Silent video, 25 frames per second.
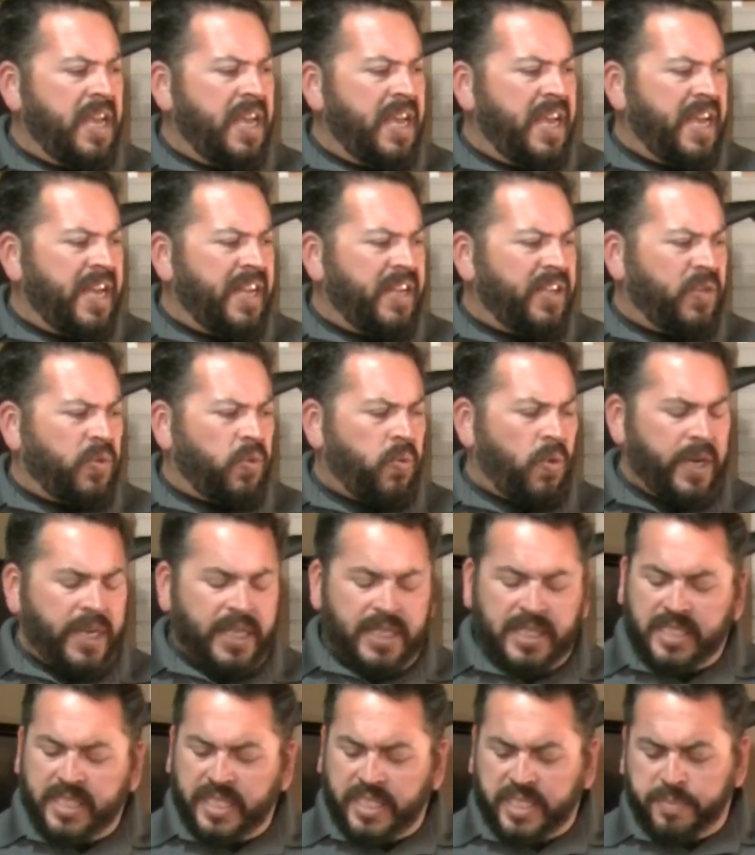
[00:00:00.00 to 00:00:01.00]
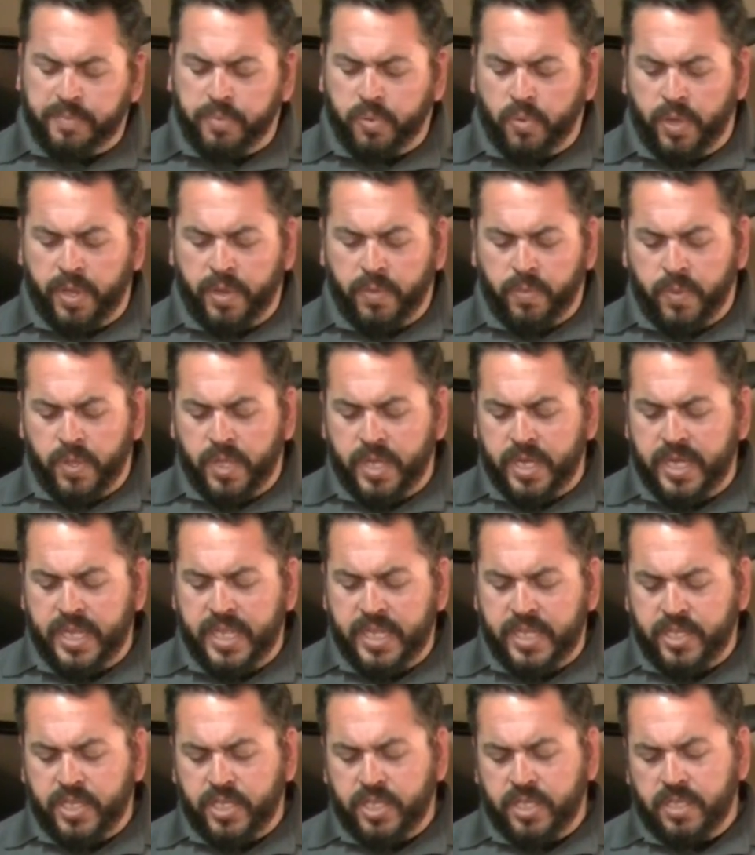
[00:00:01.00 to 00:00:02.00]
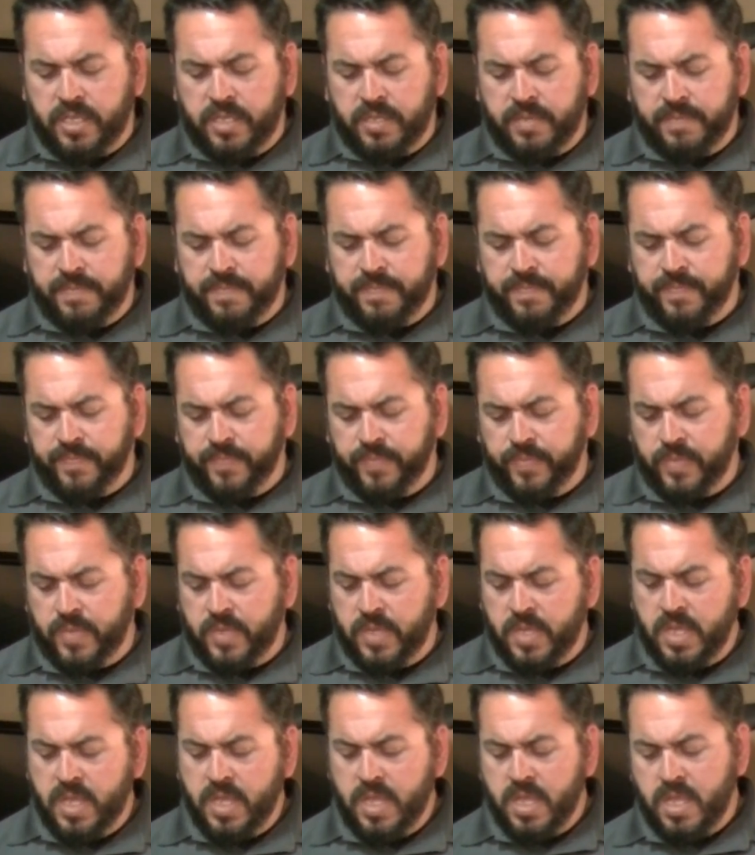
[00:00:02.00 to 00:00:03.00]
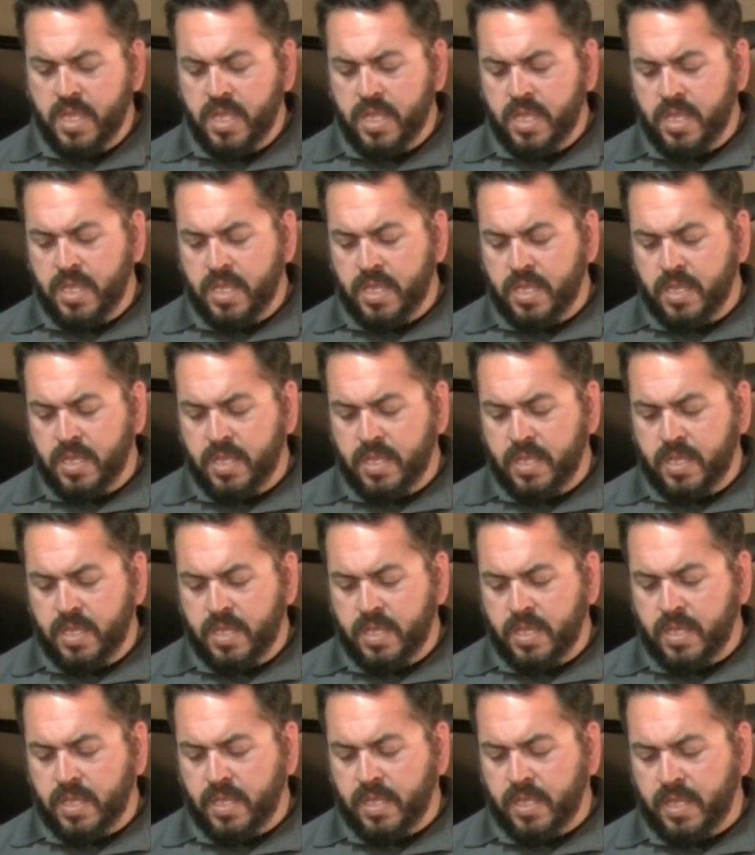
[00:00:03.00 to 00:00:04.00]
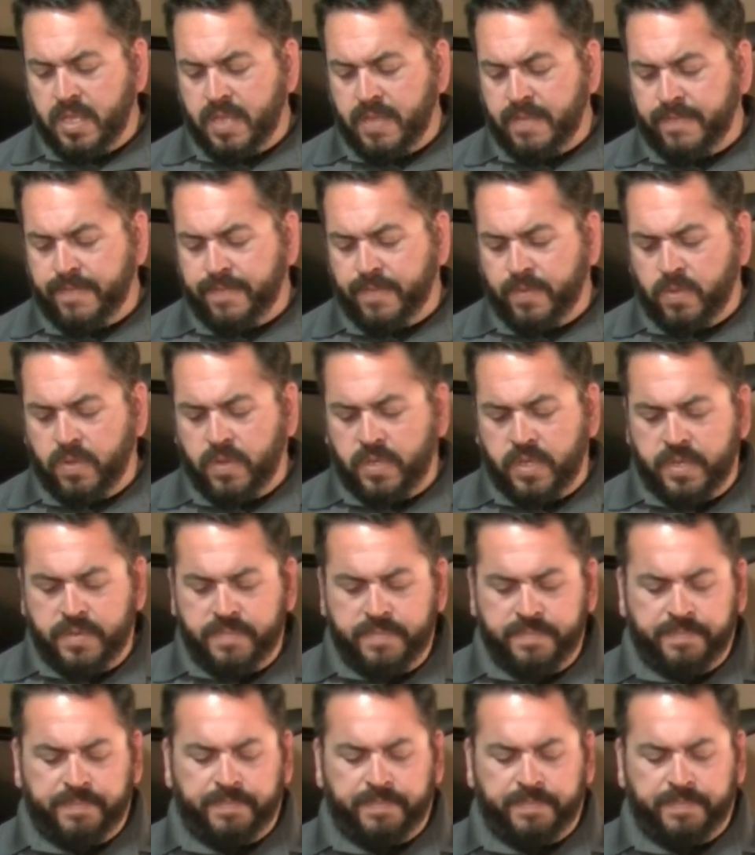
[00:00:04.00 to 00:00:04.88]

at 26.1 inches. And get that folded.